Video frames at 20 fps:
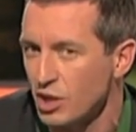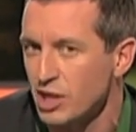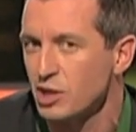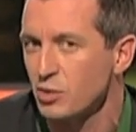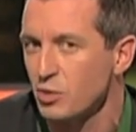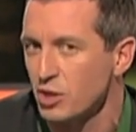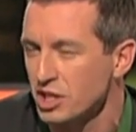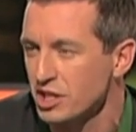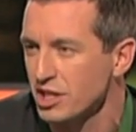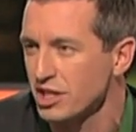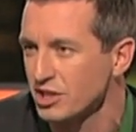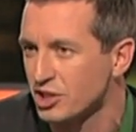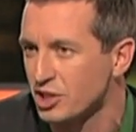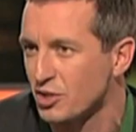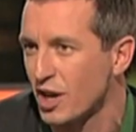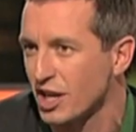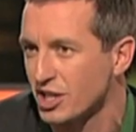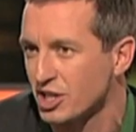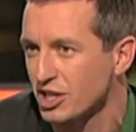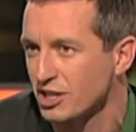read the washing
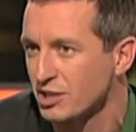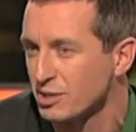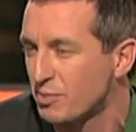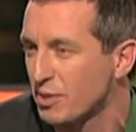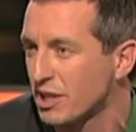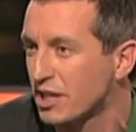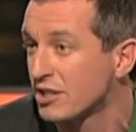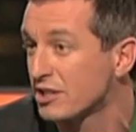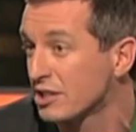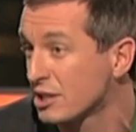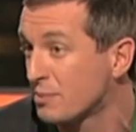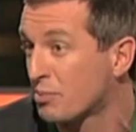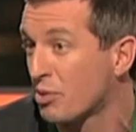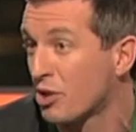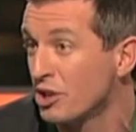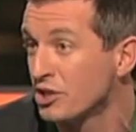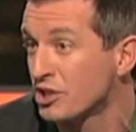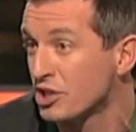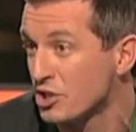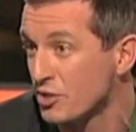instructions because it's
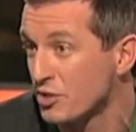prone to